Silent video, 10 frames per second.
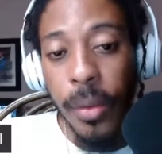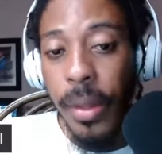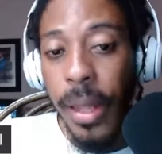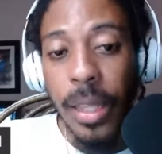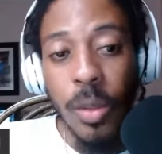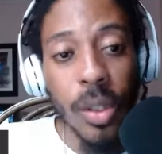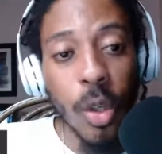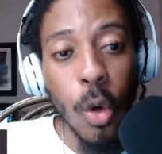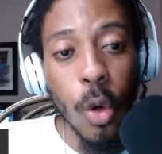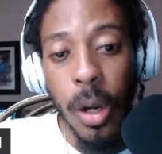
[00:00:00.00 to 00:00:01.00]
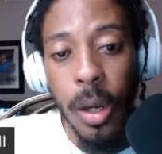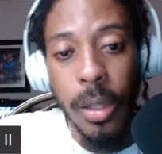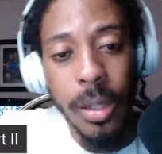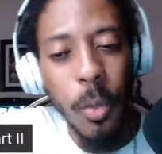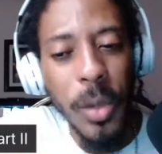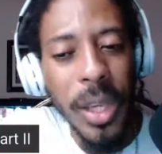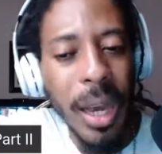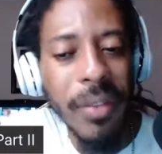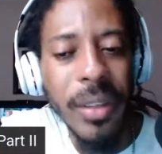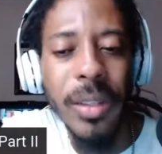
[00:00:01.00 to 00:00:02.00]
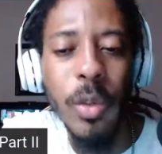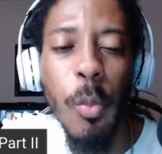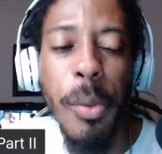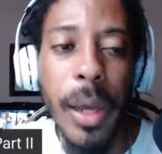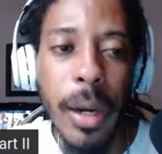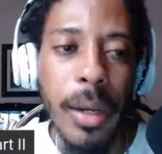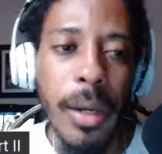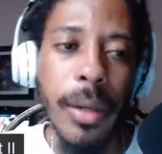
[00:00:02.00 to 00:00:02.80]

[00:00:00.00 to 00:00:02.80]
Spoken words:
That's what's going on. So we have to do better.